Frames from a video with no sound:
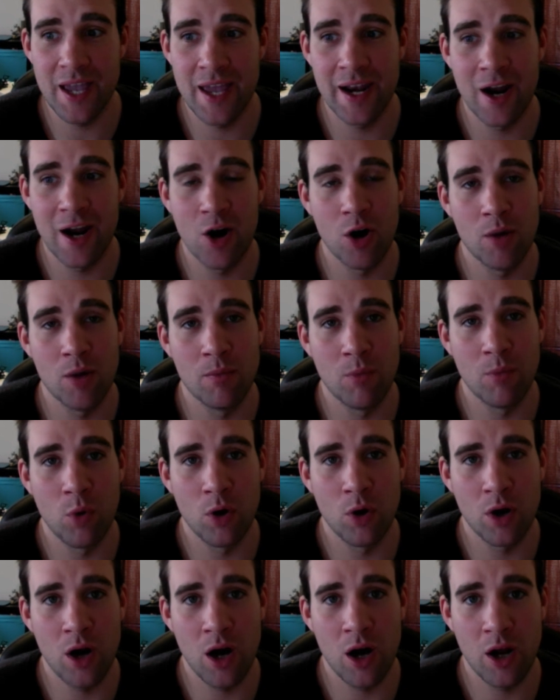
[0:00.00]
our
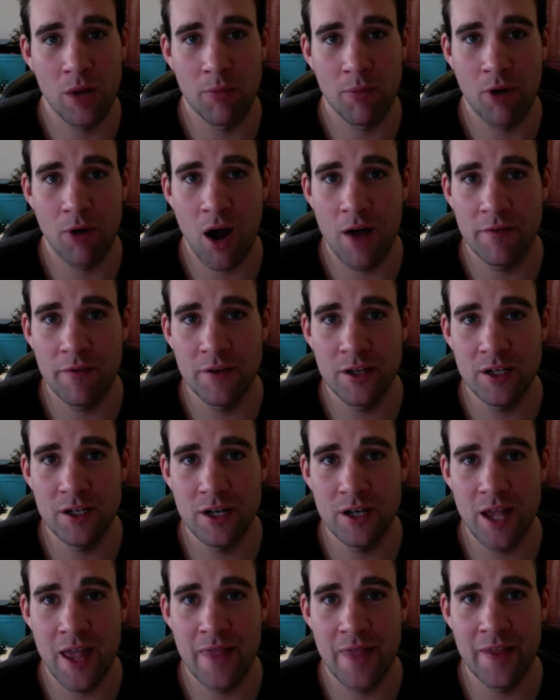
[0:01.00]
Morgog Prophet
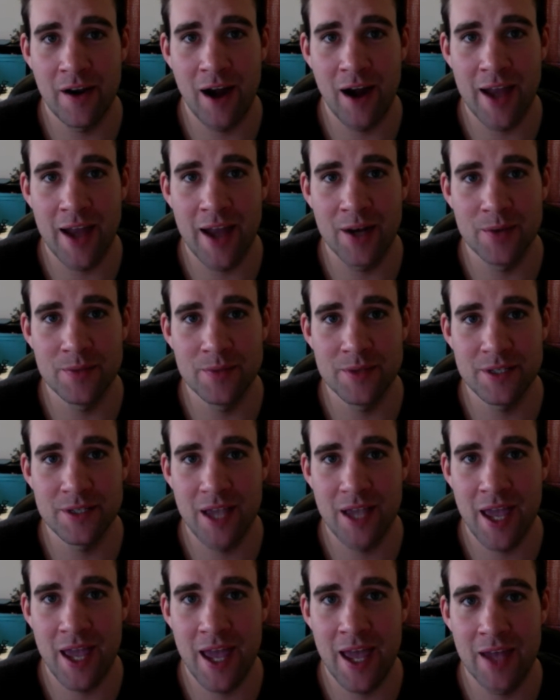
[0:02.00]
and their items
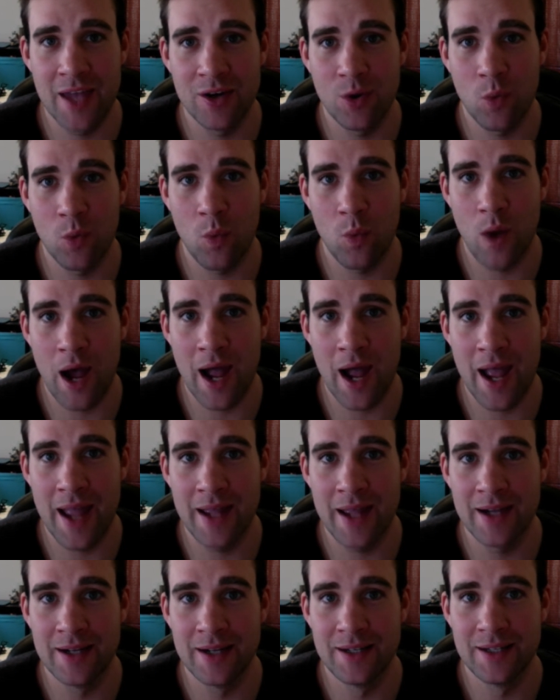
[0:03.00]
and
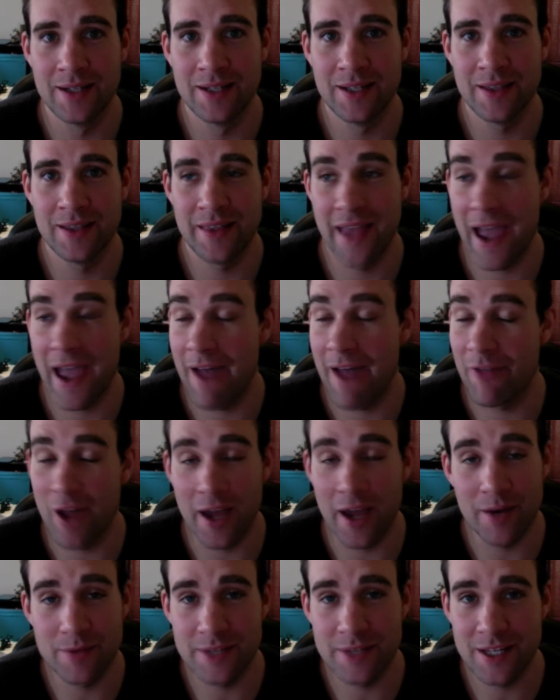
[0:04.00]
why they have the
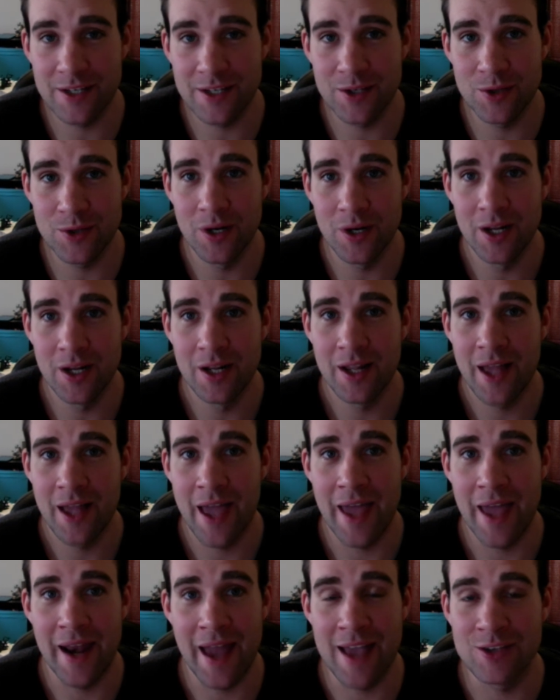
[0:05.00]
items they do.
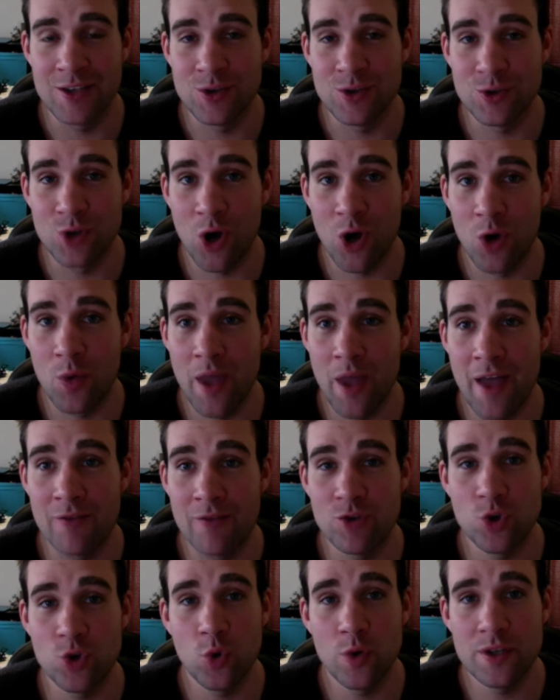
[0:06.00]
And as you saw, we have
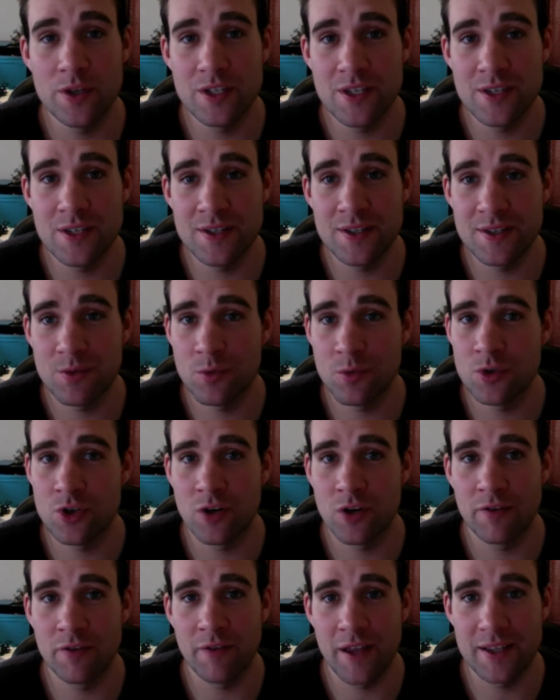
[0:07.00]
choices, which
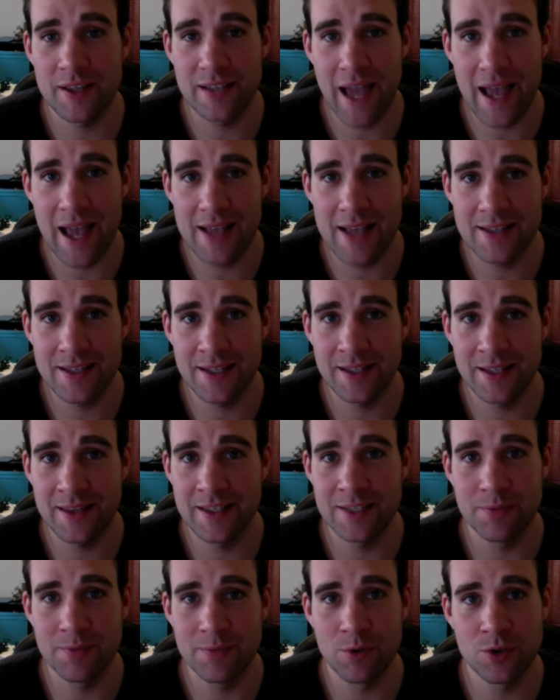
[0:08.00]
are fantastic.
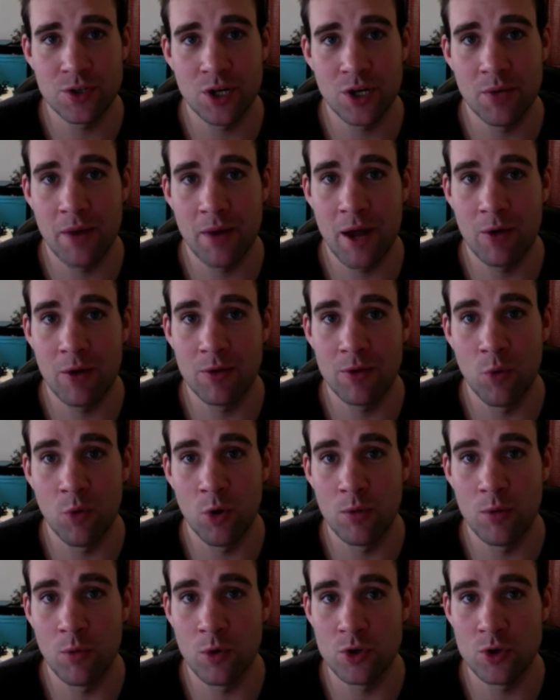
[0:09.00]
These books are coming out with more
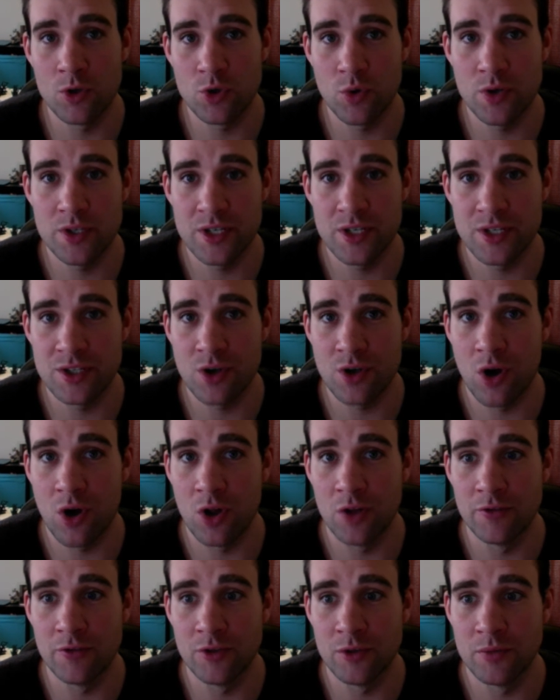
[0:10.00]
and more choices.
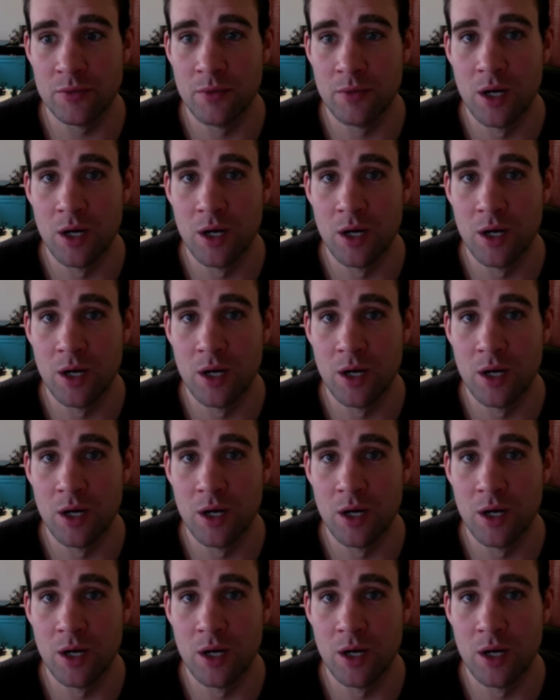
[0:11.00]
All of them